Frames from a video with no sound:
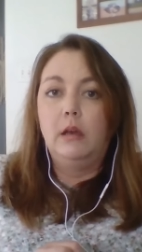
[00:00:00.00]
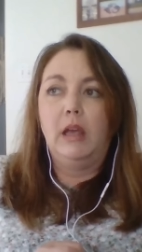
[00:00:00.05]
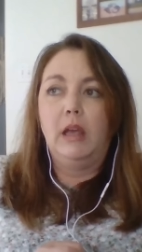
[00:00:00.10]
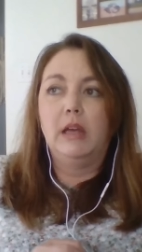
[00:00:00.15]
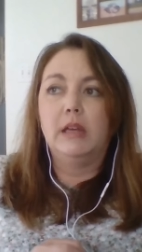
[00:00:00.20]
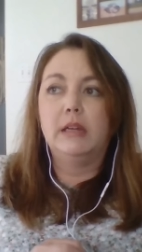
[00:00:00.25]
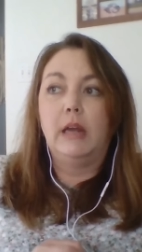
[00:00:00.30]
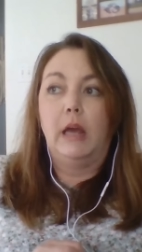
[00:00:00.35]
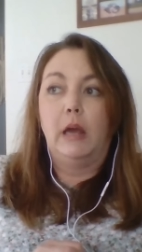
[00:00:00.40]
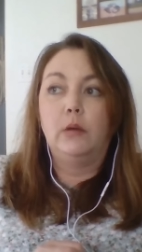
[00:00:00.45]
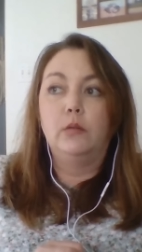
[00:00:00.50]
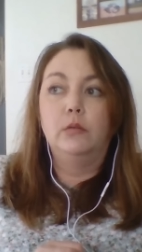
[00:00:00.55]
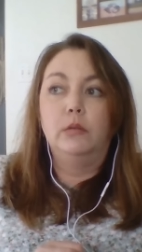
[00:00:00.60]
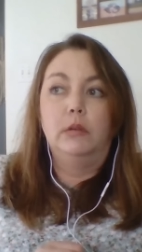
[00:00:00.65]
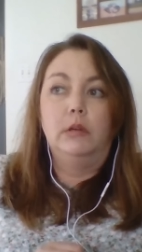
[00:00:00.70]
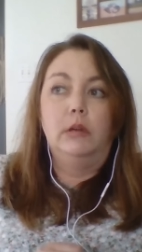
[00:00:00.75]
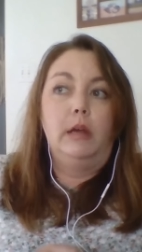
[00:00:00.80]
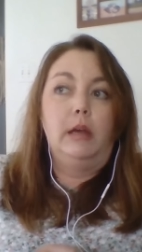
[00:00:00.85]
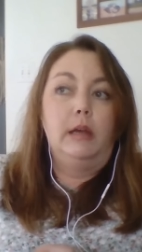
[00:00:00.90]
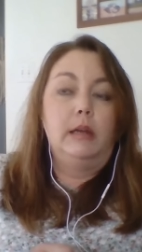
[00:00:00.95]
and
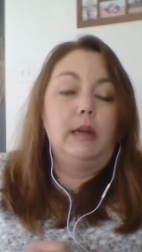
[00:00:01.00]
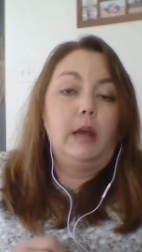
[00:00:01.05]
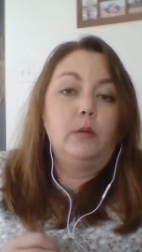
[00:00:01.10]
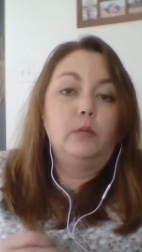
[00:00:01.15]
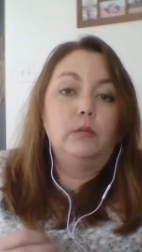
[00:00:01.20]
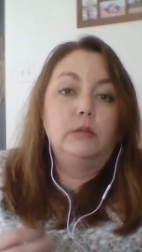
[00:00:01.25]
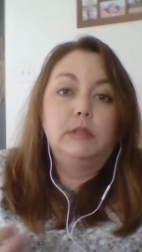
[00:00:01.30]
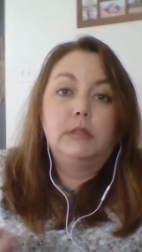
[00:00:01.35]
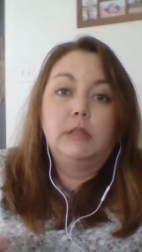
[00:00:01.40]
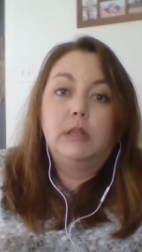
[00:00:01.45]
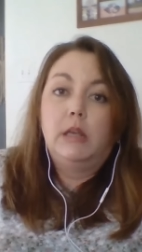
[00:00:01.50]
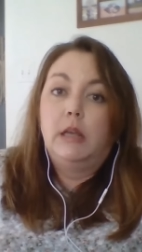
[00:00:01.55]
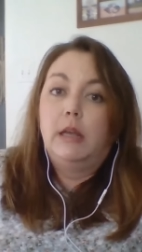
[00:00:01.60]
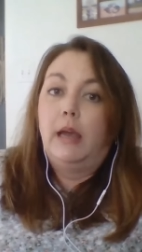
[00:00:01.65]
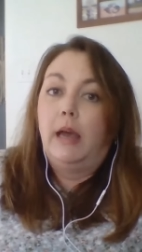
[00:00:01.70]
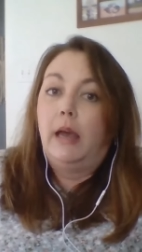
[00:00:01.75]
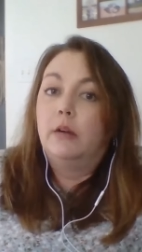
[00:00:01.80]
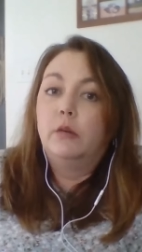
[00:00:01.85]
I was like,